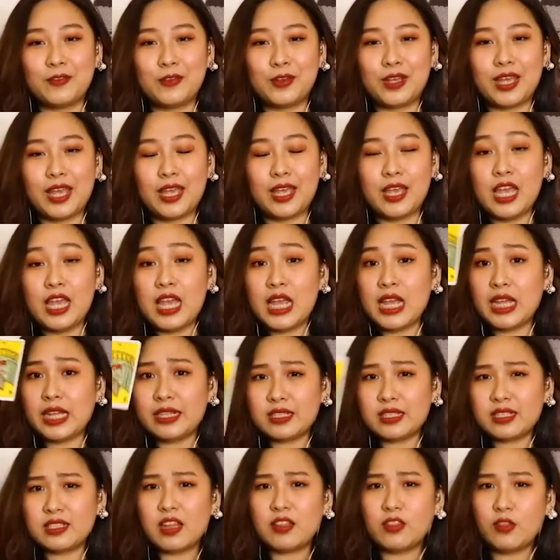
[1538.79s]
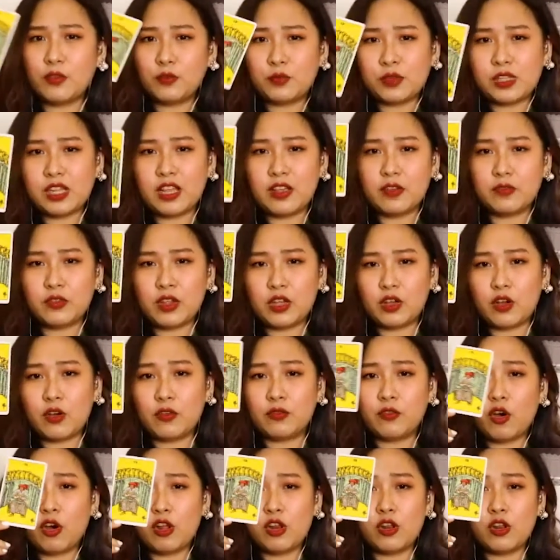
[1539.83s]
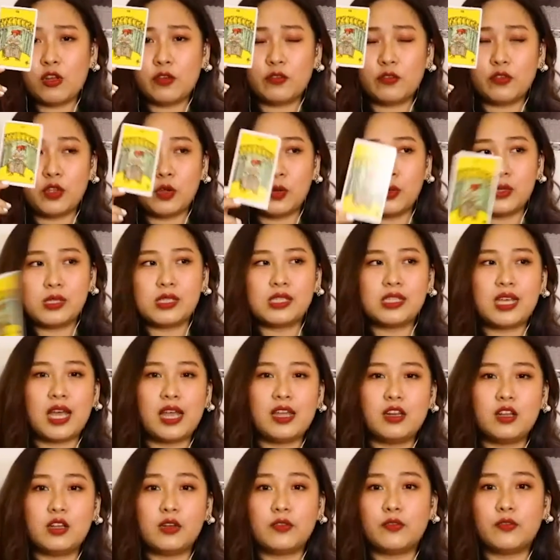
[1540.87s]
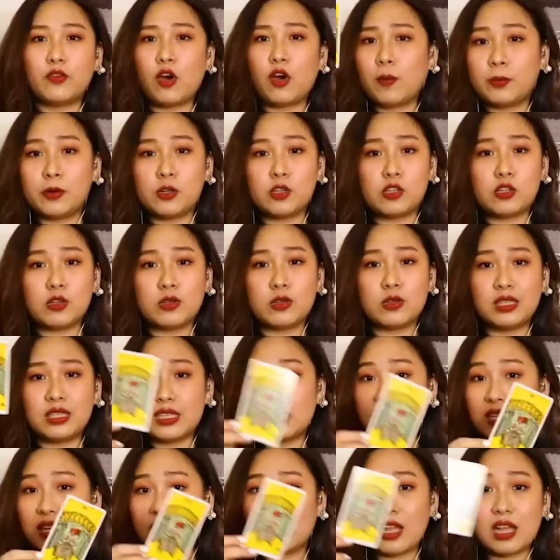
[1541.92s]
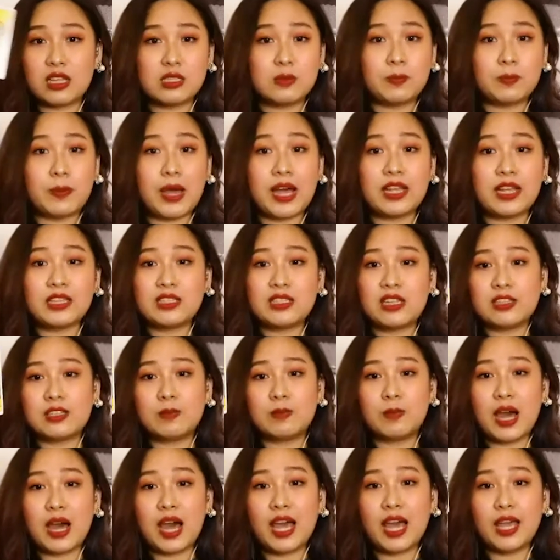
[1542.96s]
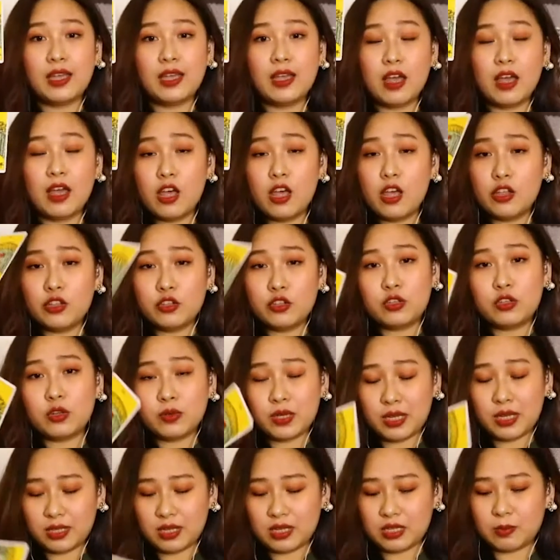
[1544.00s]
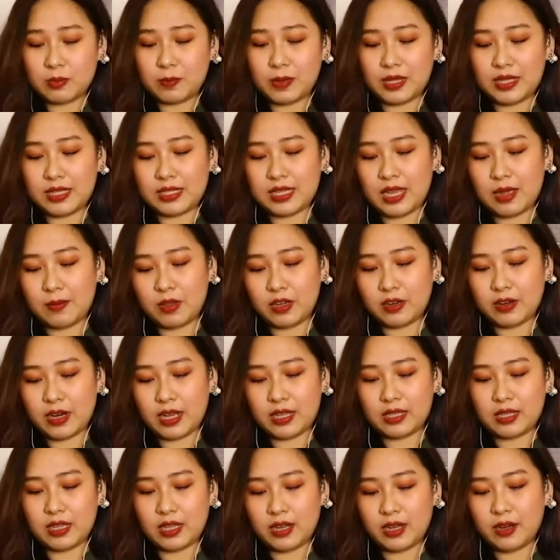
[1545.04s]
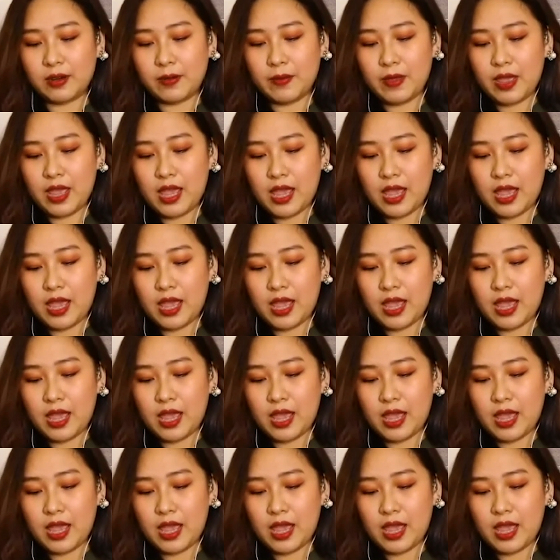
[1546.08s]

Okay. Instead of living of all of those kind of opportunities that has passed us by during this pandemic right here.